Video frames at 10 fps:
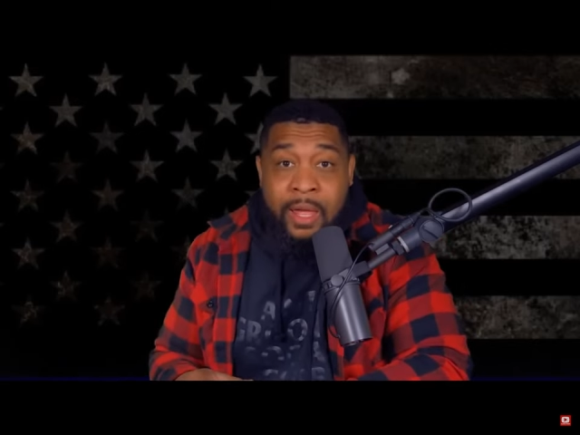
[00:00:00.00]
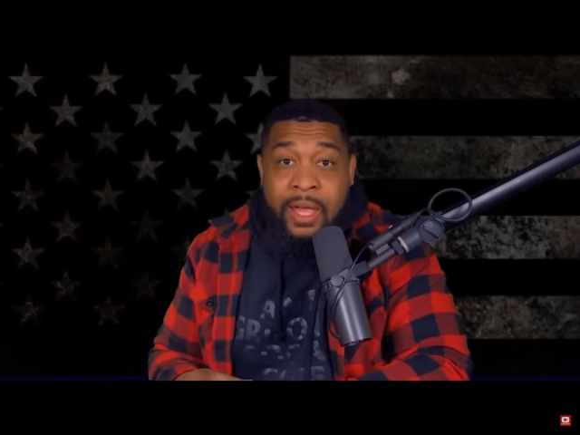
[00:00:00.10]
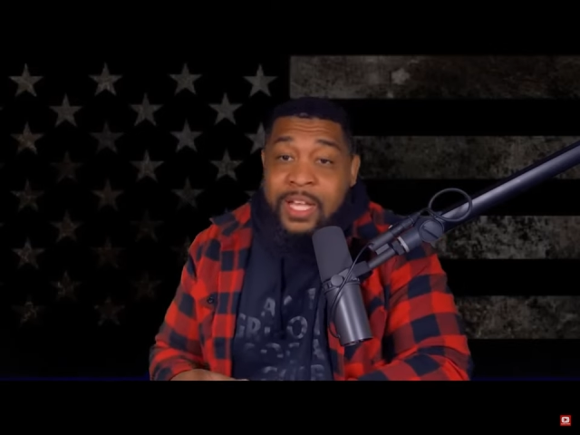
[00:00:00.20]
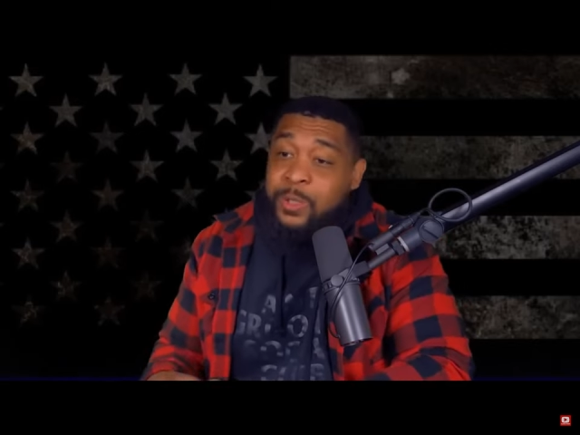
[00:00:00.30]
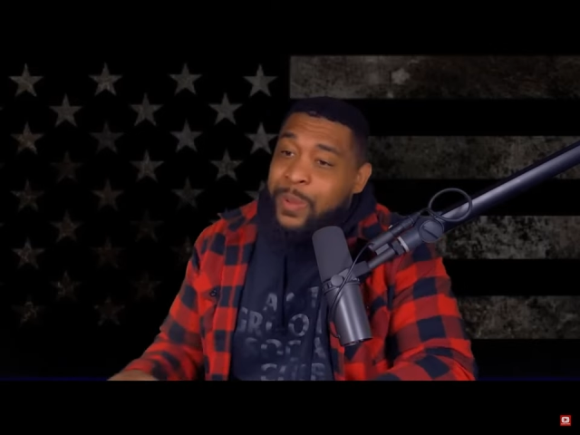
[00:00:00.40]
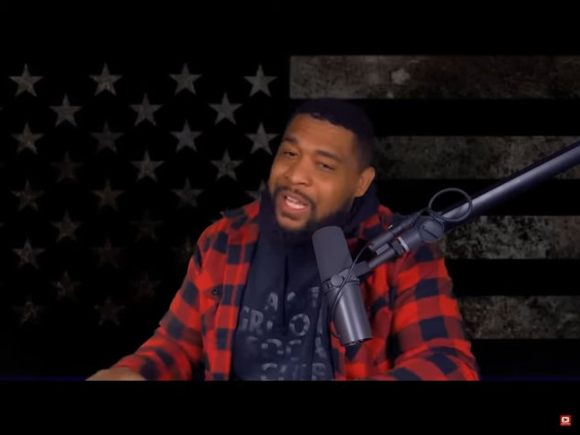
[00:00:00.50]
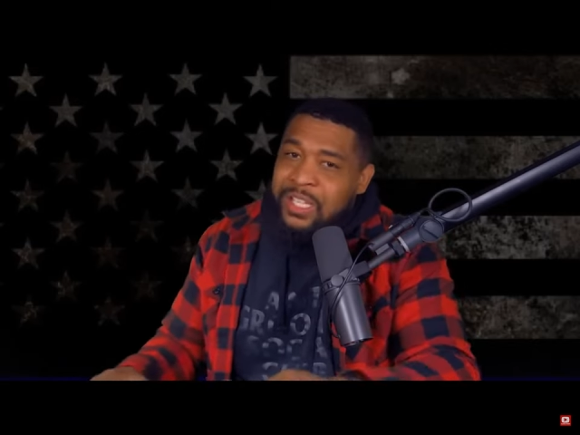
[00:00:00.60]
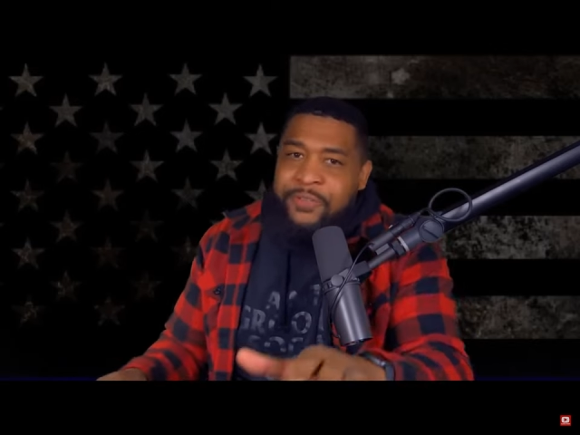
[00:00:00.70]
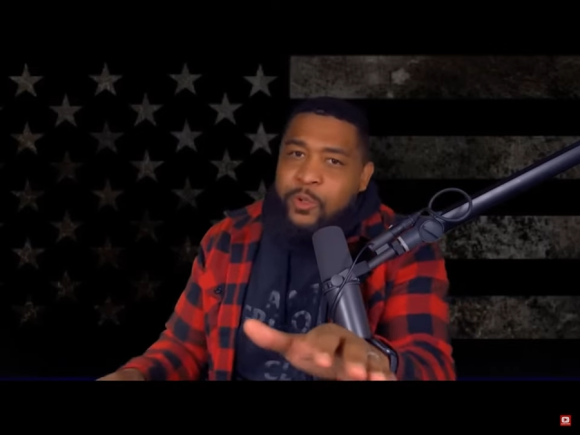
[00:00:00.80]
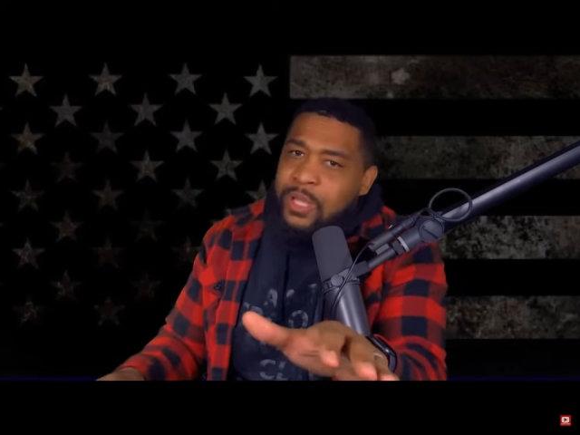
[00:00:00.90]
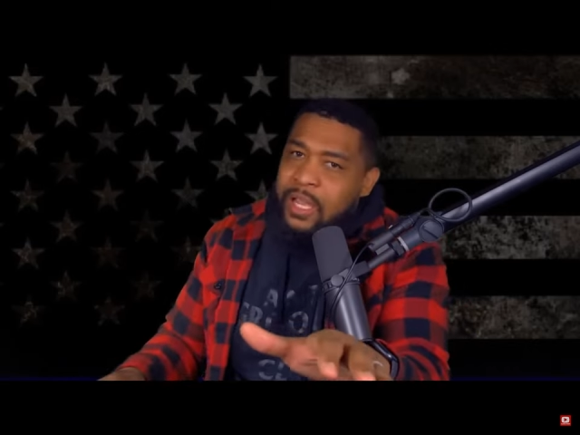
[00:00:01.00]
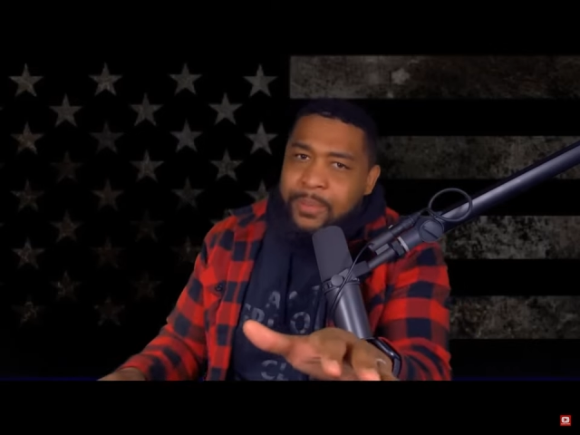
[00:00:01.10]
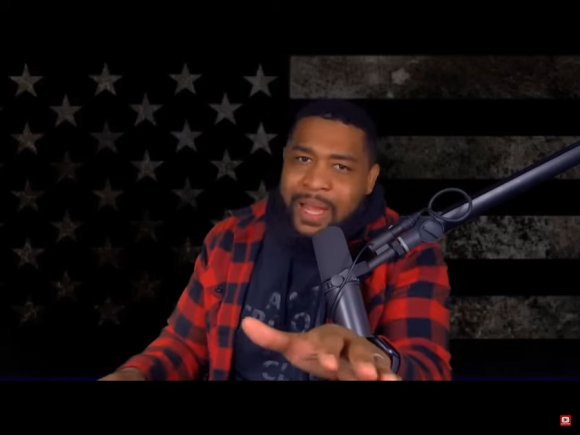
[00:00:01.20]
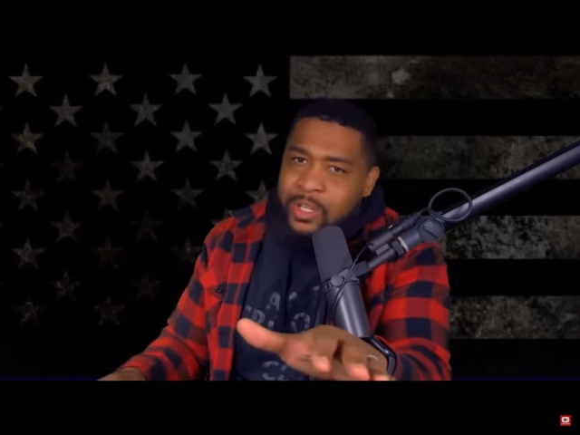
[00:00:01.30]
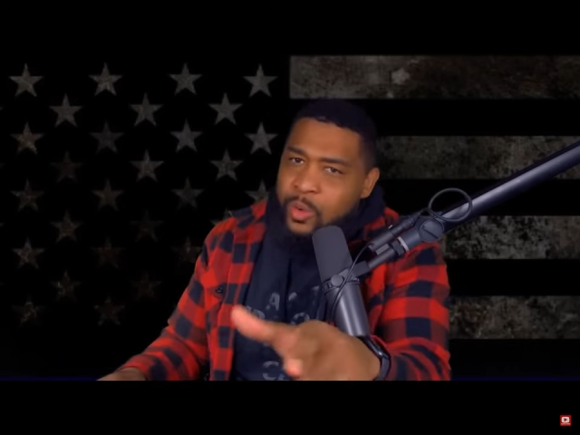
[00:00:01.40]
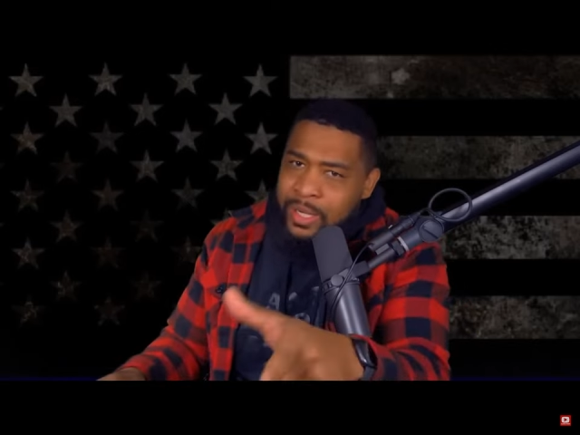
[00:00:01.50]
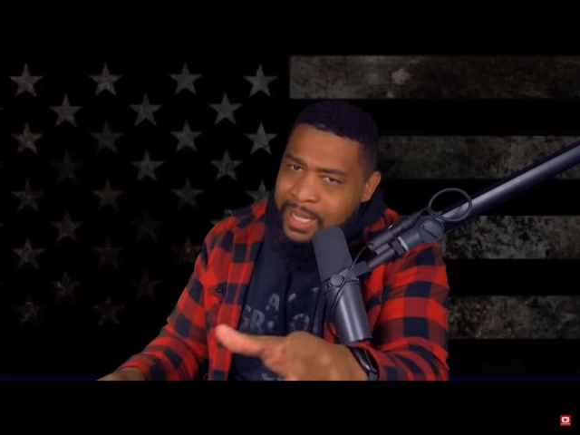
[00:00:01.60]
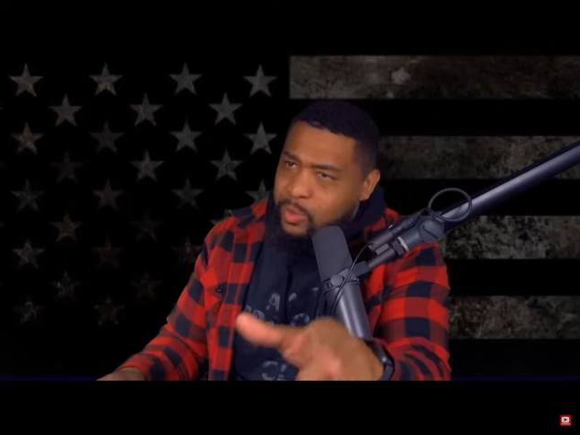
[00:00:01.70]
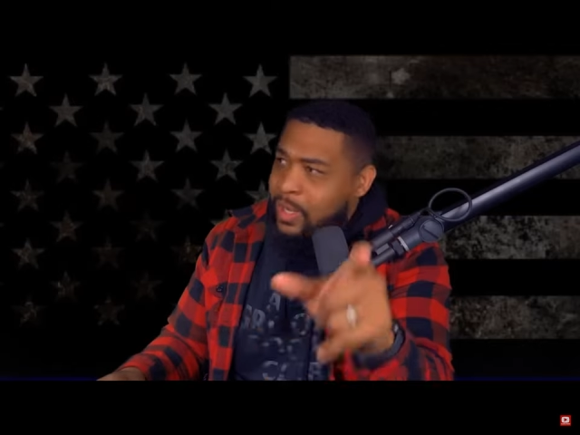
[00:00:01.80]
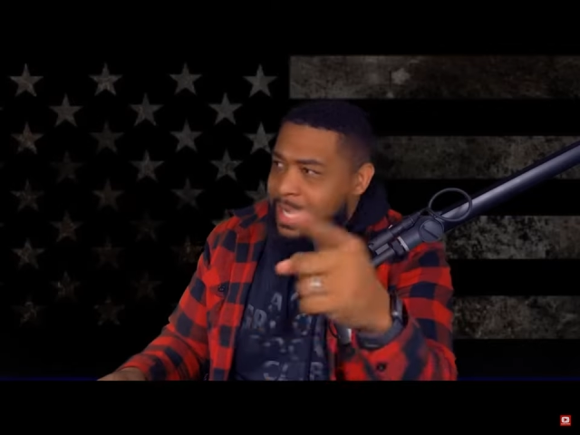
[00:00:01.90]
especially if you think about doing
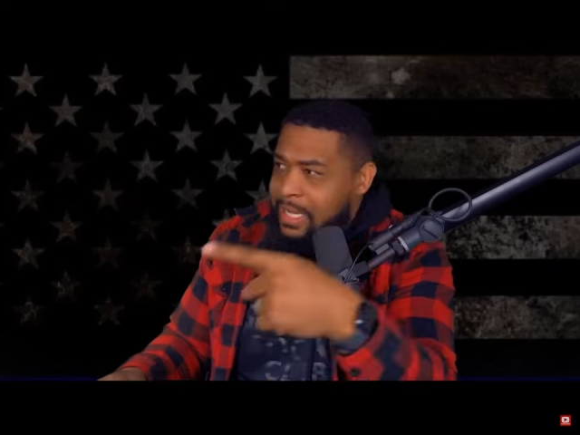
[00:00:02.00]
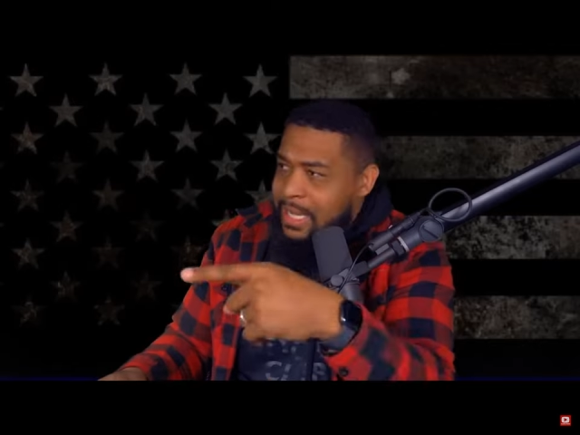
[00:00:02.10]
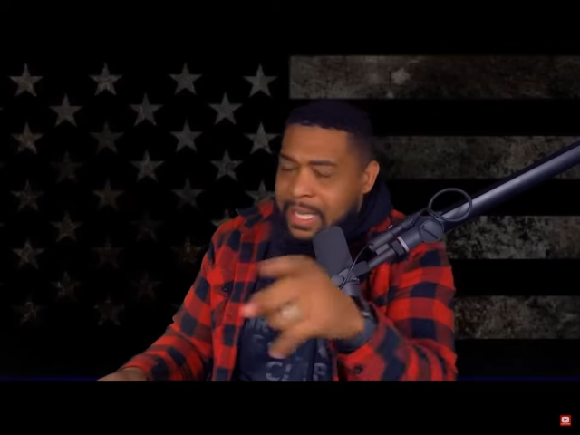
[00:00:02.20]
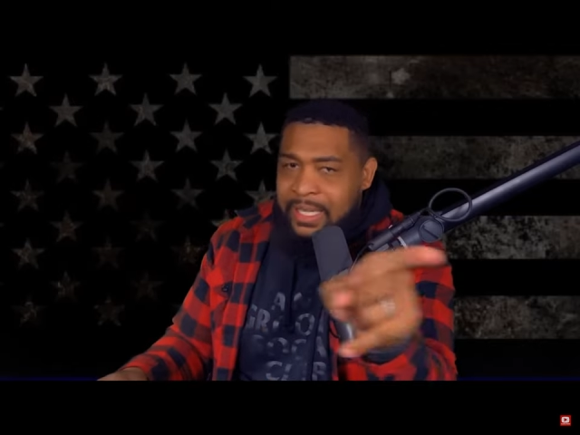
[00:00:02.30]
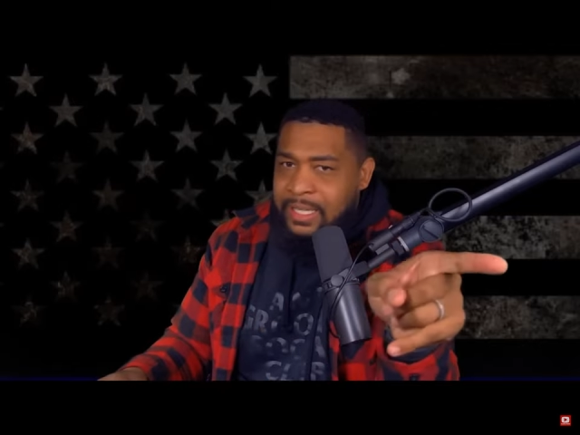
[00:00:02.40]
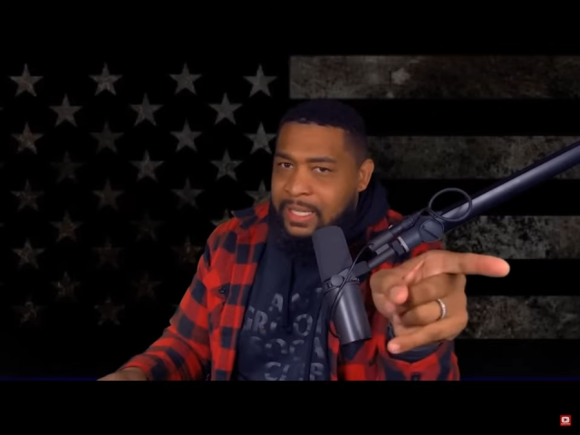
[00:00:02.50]
this, what he did.